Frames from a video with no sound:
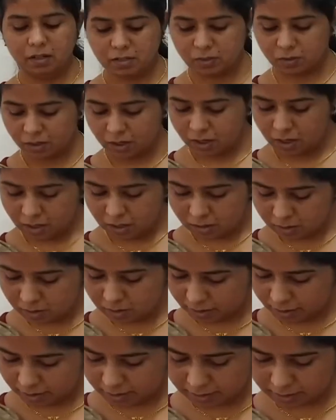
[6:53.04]
Understood?
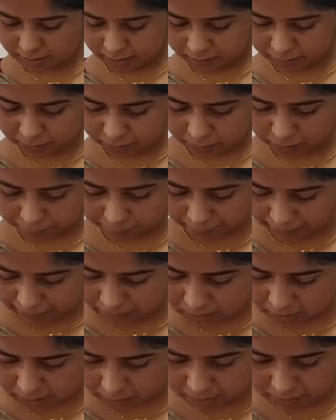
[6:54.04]
So that is given on
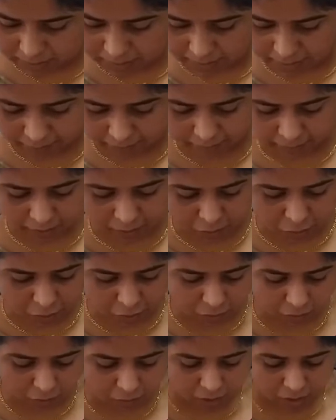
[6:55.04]
page number
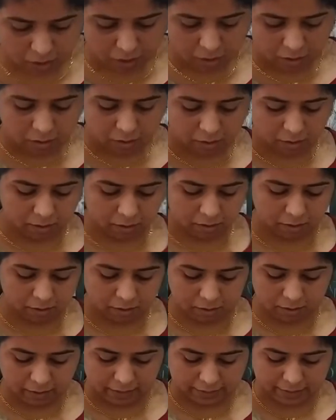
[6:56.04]
72.
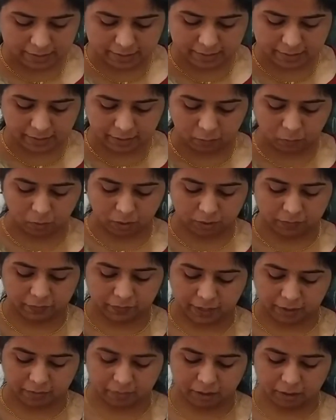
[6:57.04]
Let us see
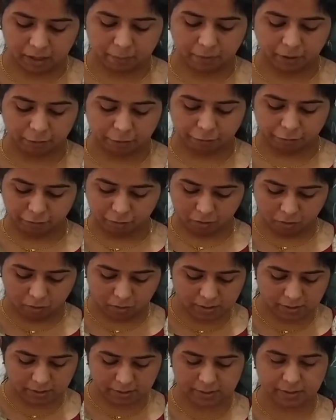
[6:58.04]
what we have learned about
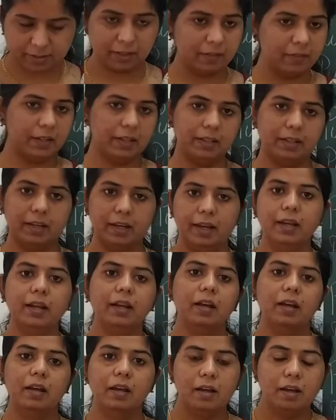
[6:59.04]
force. It is given
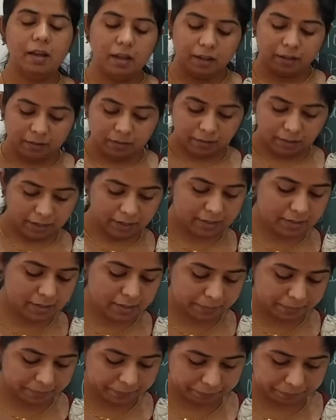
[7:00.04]
there.
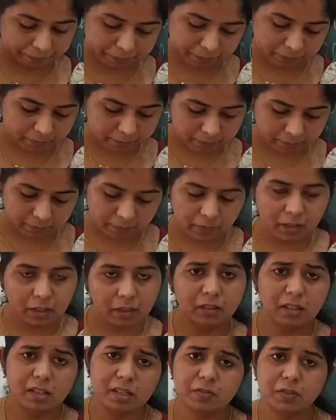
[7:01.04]
Next,
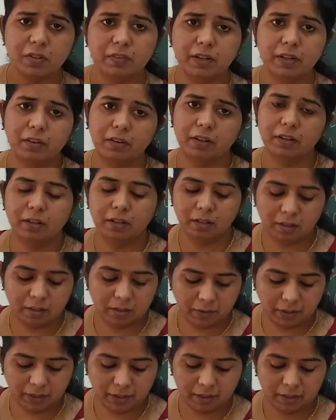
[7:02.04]
this we will
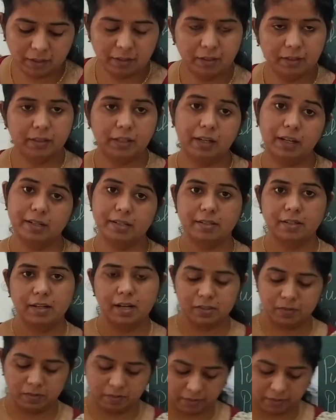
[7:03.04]
read in the next